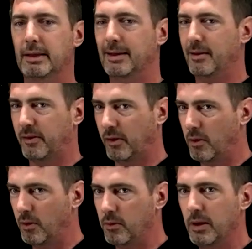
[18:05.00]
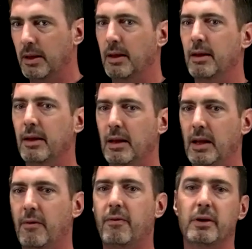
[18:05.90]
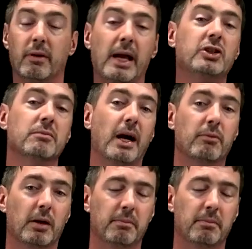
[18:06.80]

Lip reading: And so if, engine might